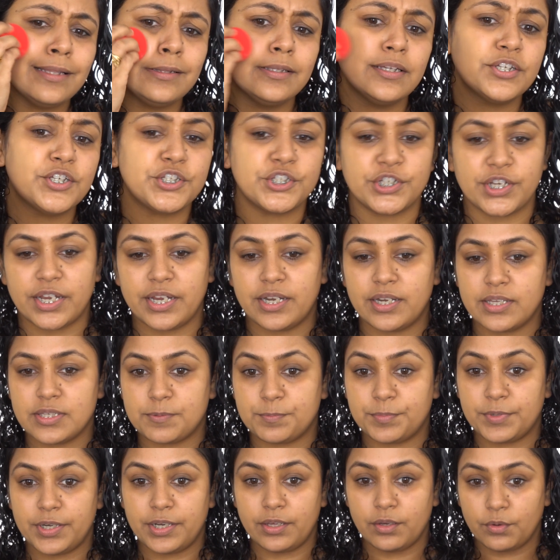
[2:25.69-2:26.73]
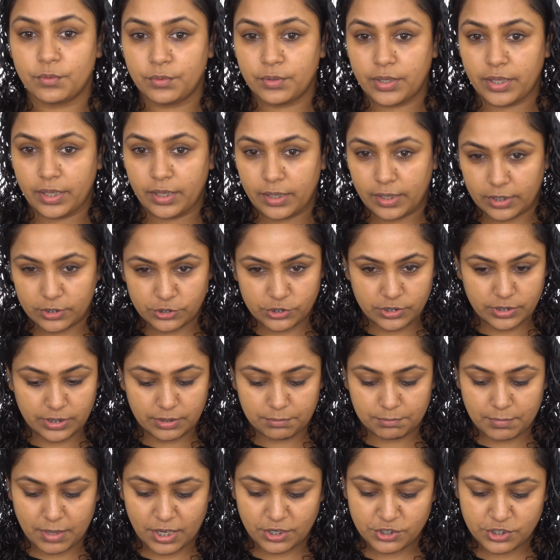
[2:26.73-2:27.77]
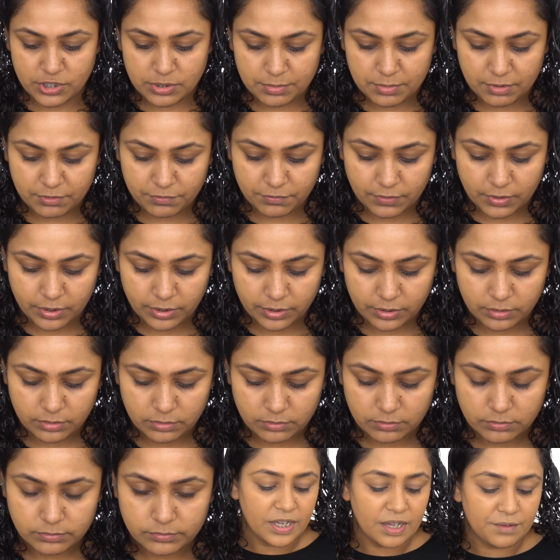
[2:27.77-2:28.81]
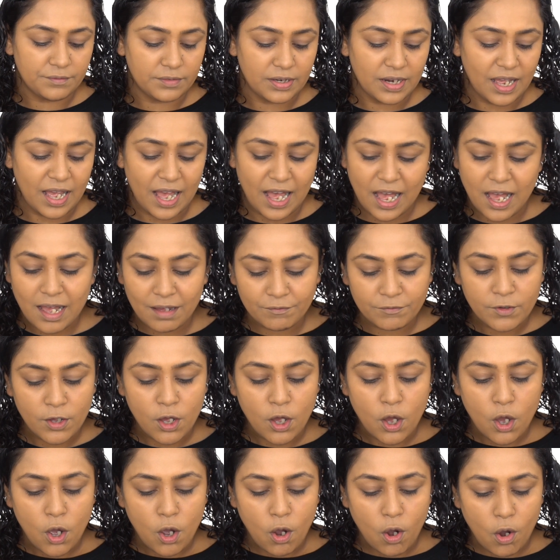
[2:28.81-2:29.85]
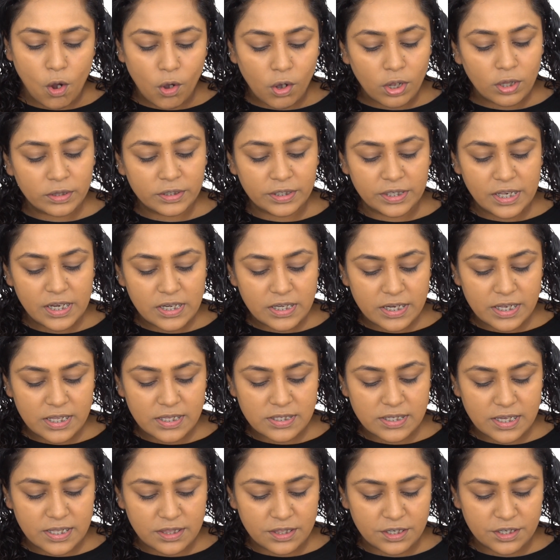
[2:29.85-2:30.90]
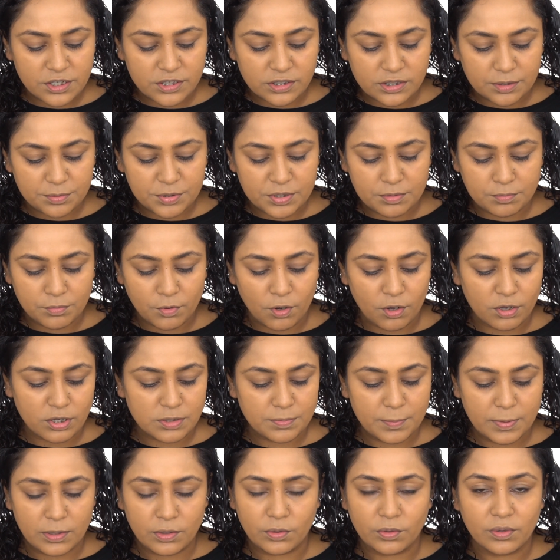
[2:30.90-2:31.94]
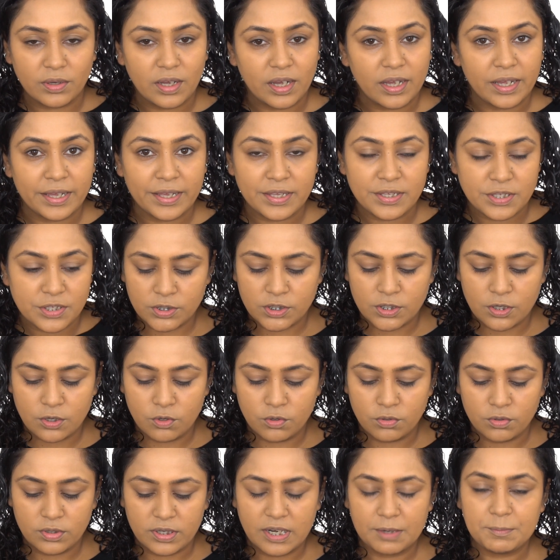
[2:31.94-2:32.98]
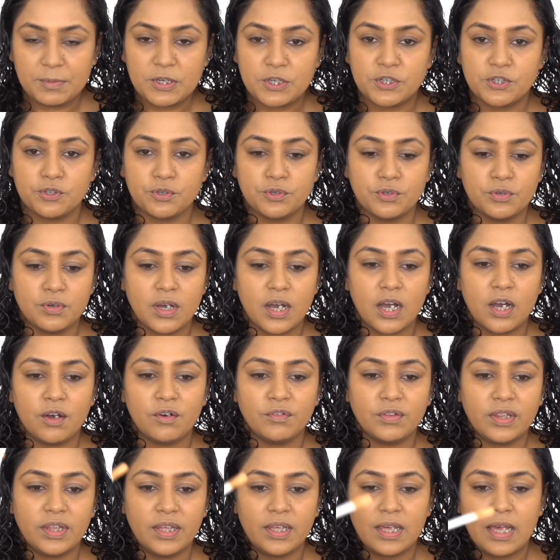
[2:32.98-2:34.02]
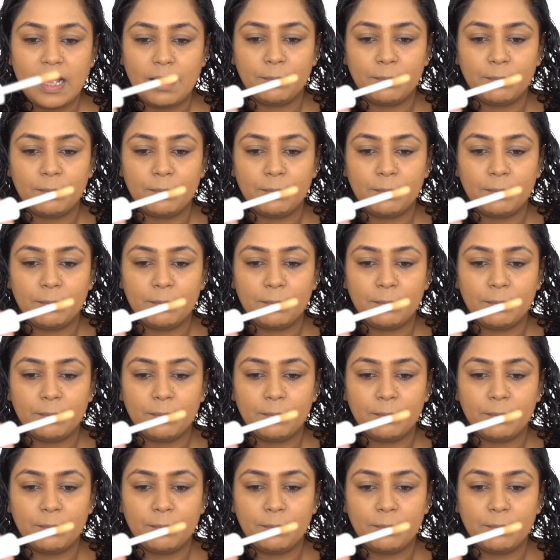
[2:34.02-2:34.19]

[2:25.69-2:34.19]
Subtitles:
like this shade is pretty okay actually. It matches me fine. I will have all the details in the description box below, guys. So let me show you how the